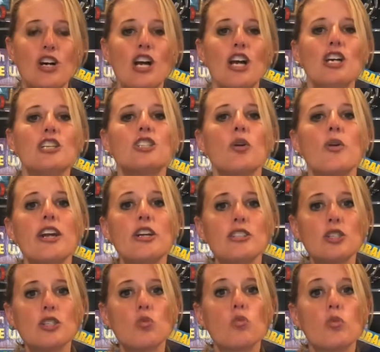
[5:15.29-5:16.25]
So here's
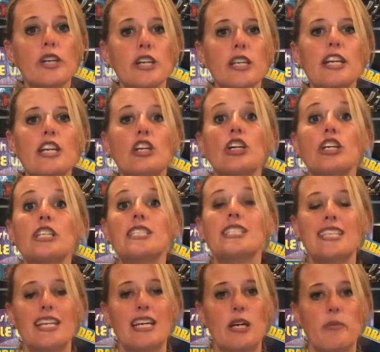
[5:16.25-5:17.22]
a really good
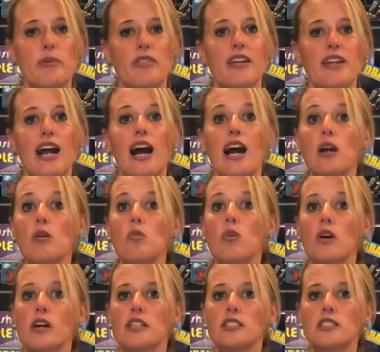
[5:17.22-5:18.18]
tip that I
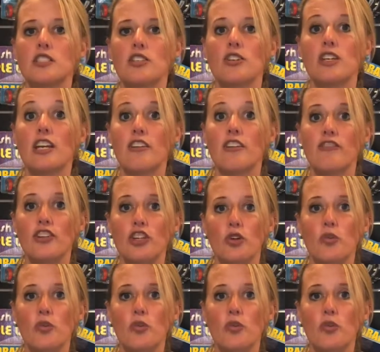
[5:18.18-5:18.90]
want to give you